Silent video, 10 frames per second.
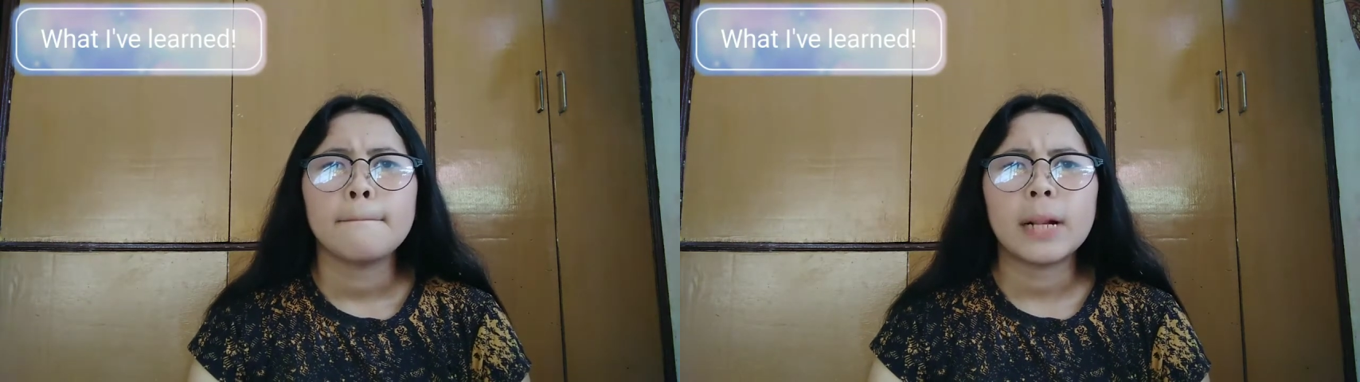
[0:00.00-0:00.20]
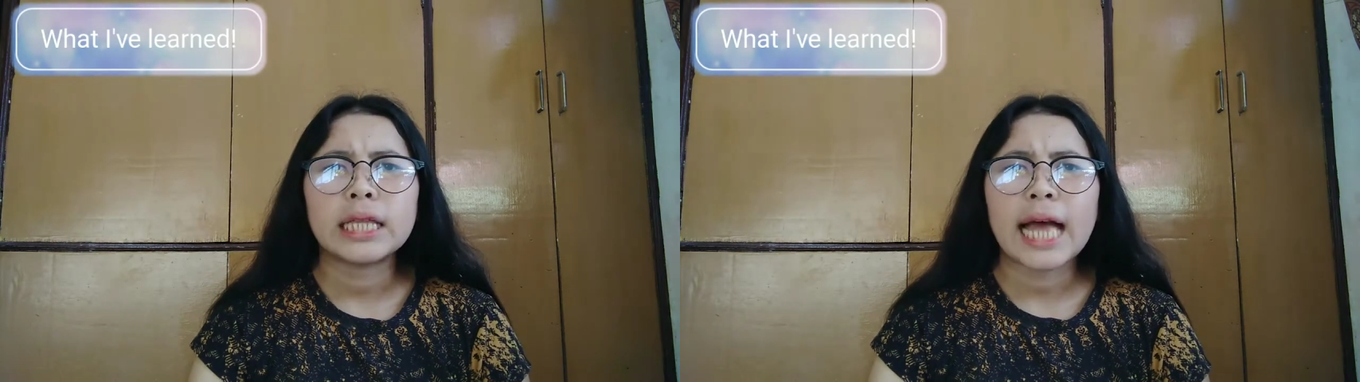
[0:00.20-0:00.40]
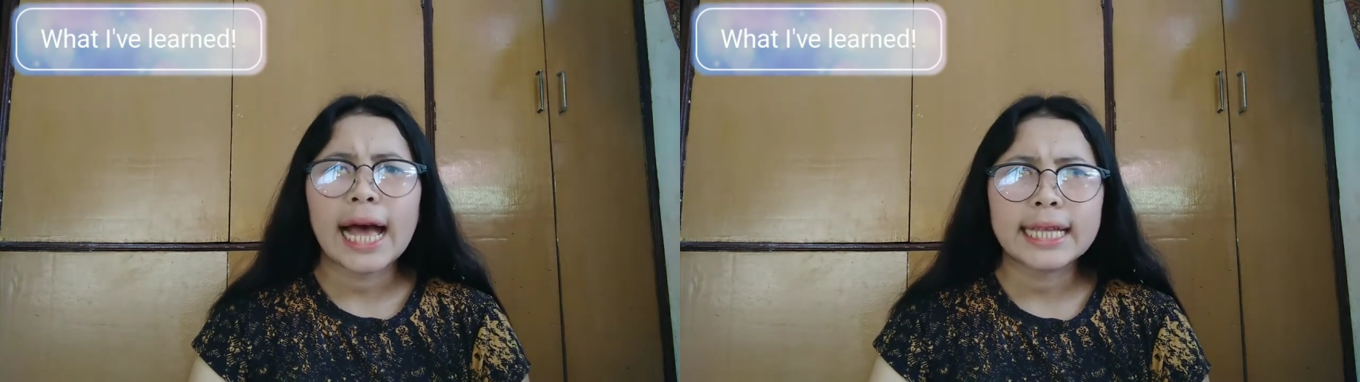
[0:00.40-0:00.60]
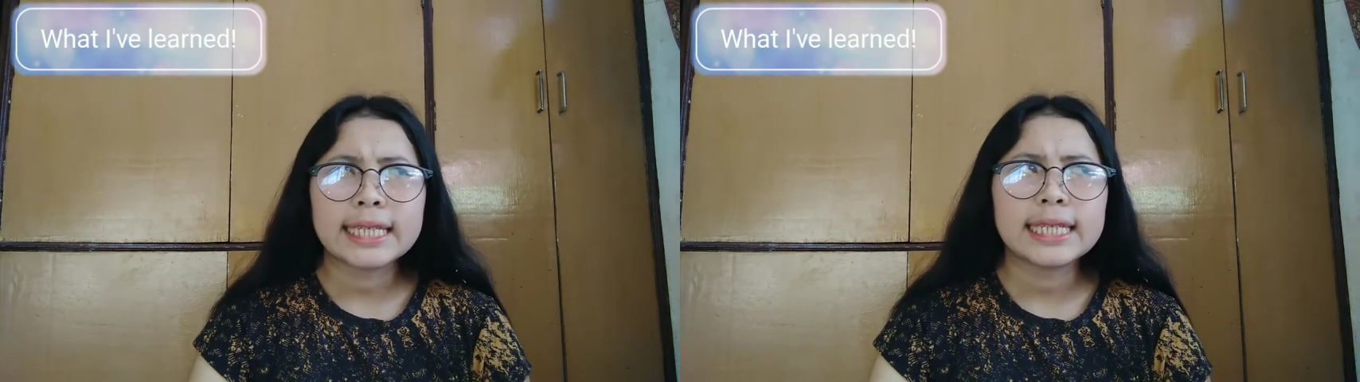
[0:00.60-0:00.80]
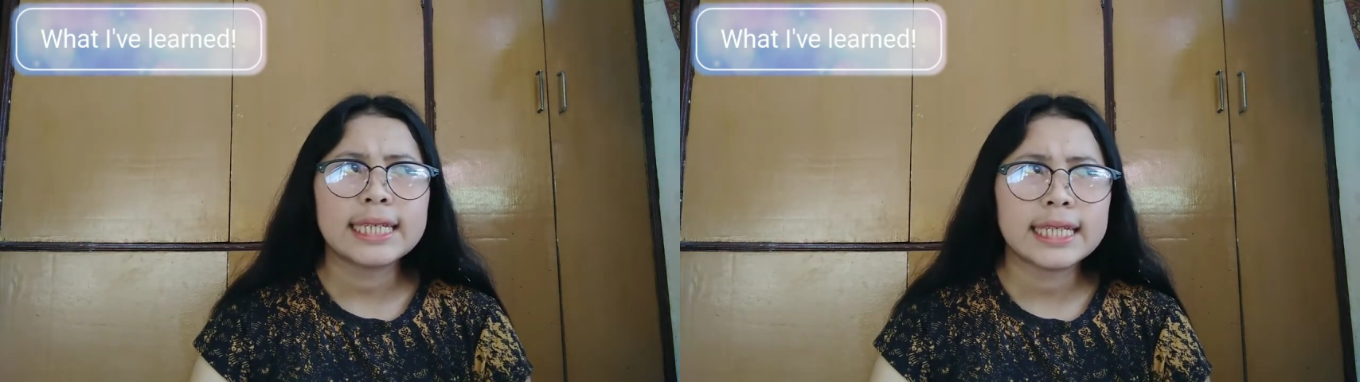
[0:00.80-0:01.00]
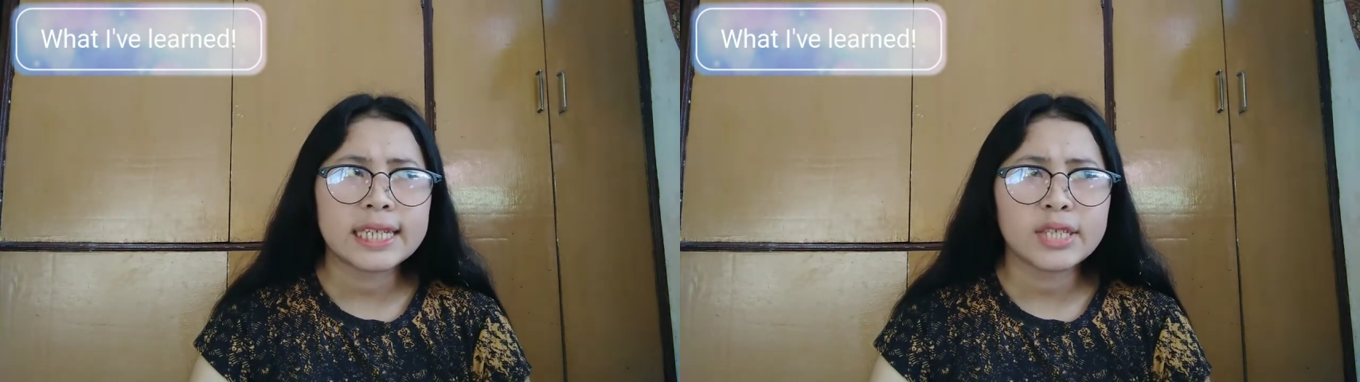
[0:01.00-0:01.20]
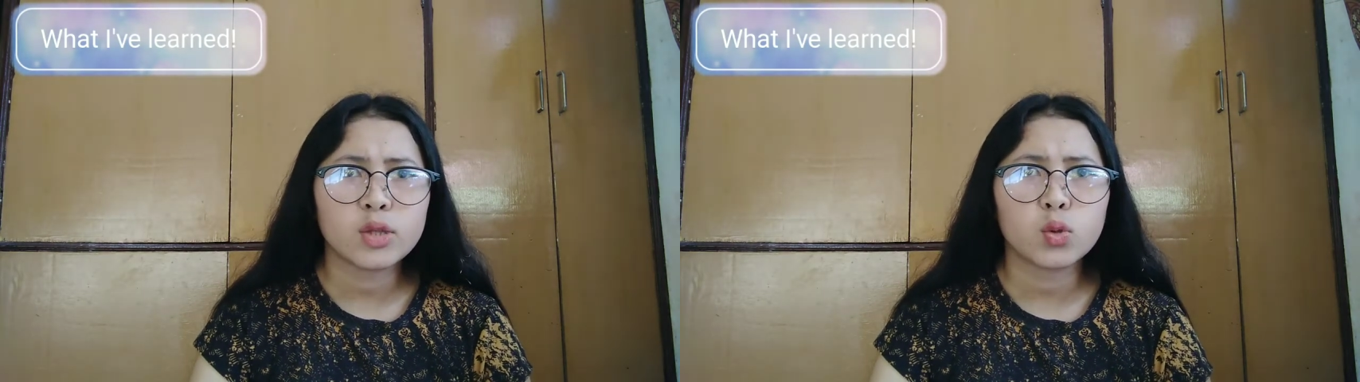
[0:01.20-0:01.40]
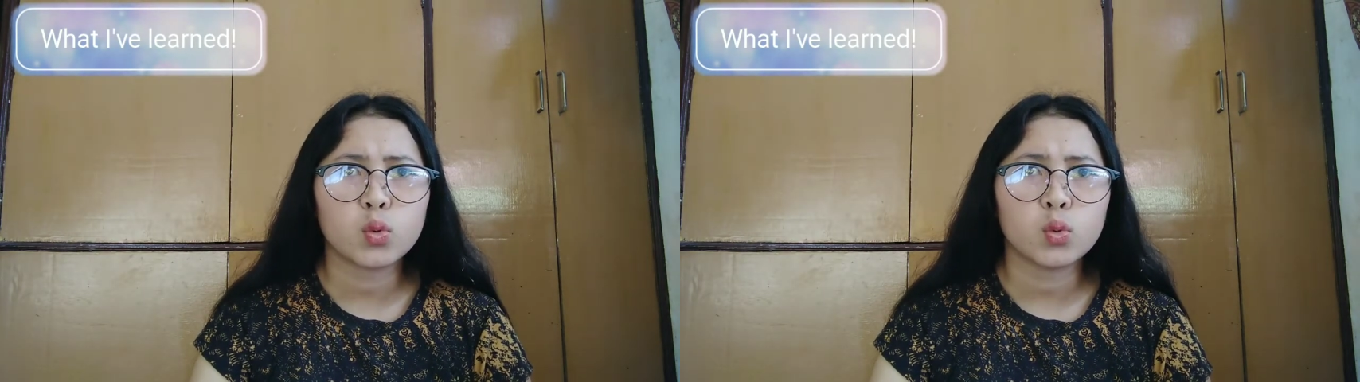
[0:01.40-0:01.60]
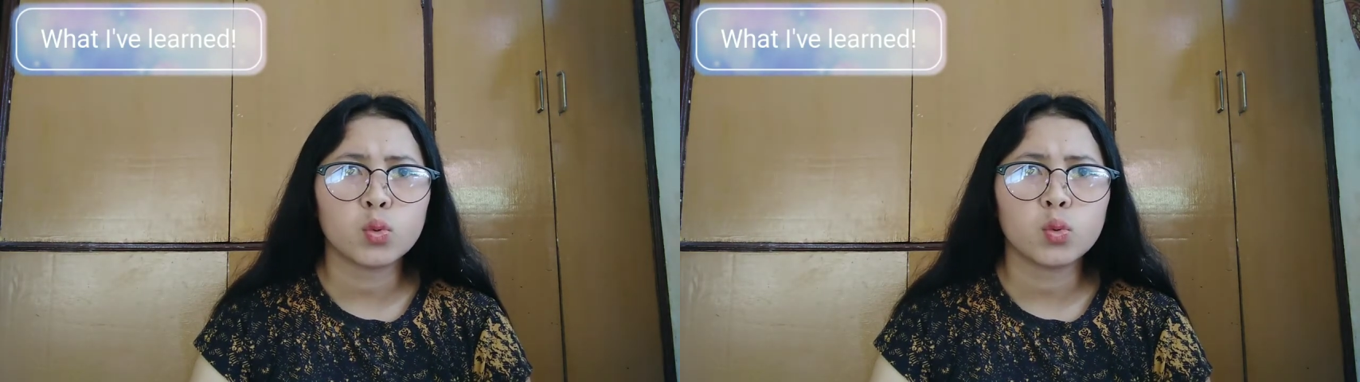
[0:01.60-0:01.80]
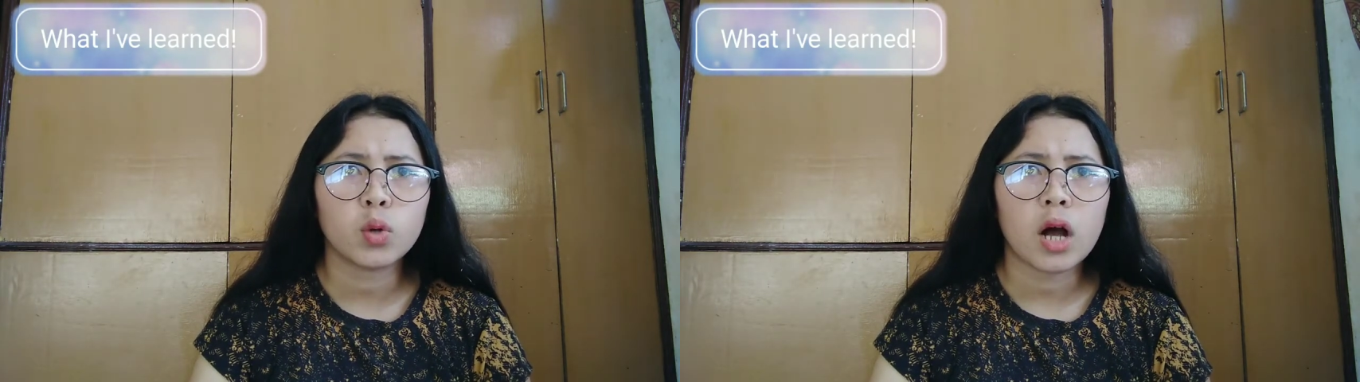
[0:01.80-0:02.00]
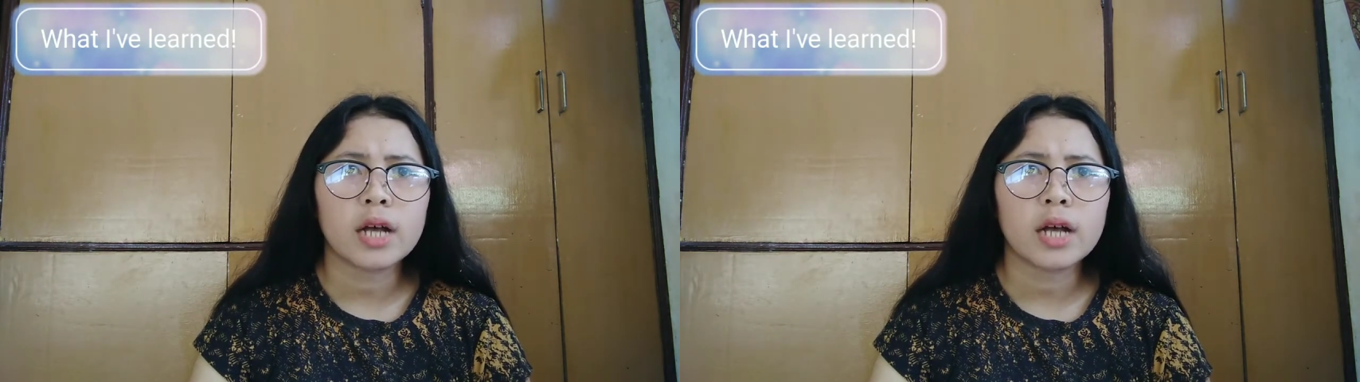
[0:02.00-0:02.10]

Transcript: but adding heat to